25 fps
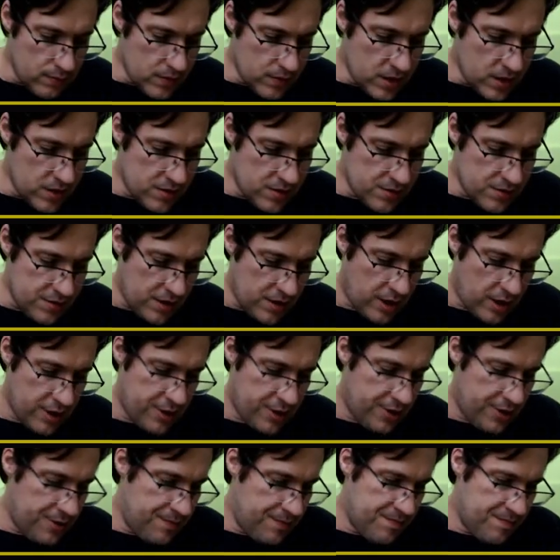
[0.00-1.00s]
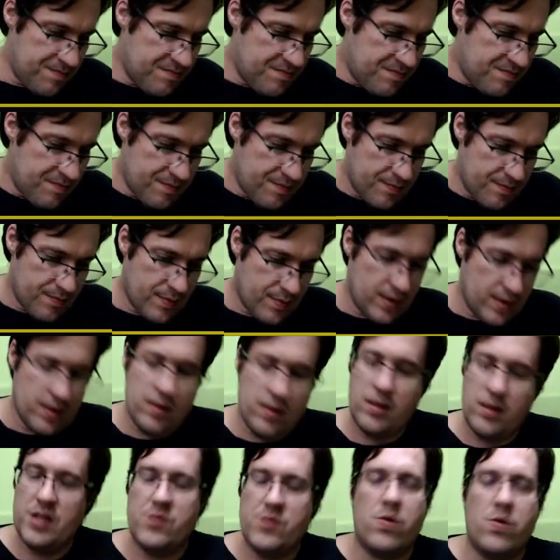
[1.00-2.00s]
So
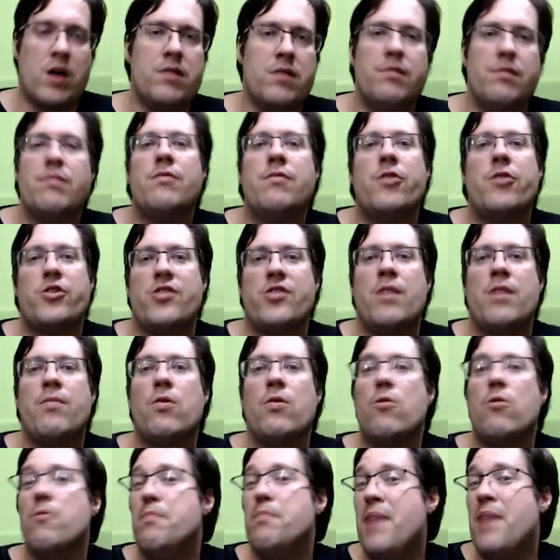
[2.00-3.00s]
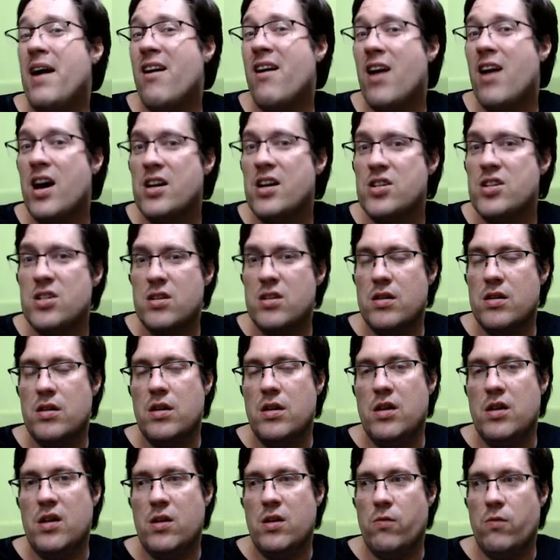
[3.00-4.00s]
there's one, for example, called Barrage,
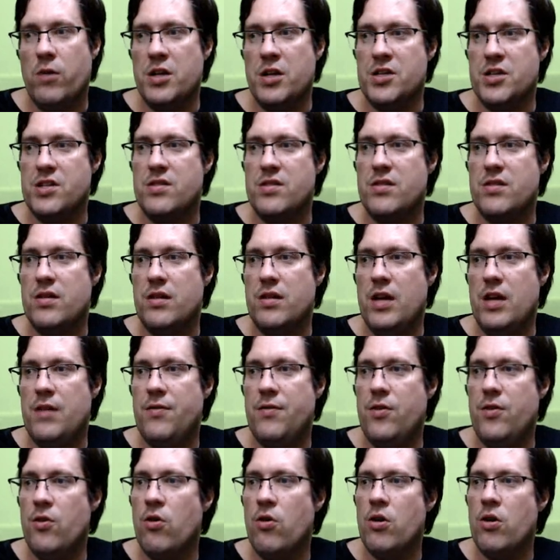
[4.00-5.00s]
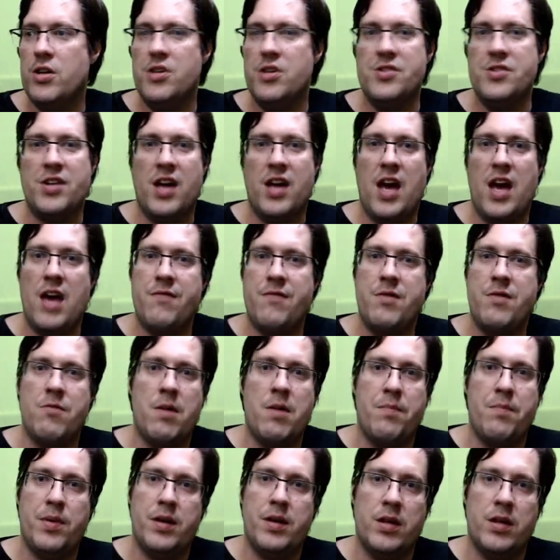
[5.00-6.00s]
which if you're using a heavy
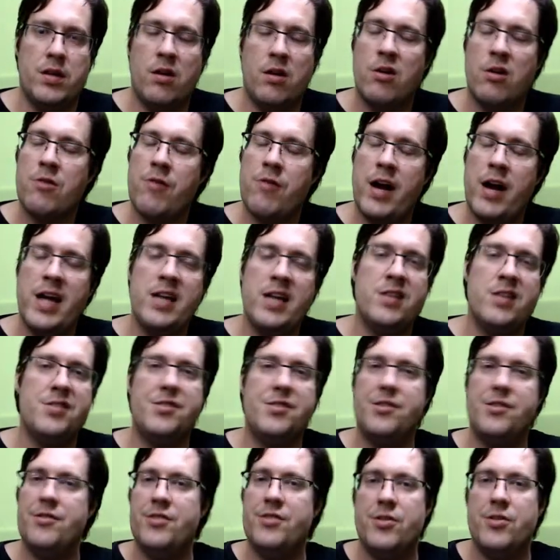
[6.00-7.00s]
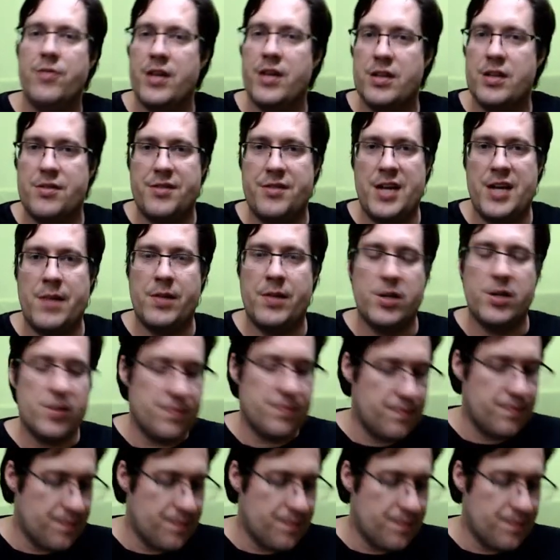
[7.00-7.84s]
weapon at long range, you do extra damage.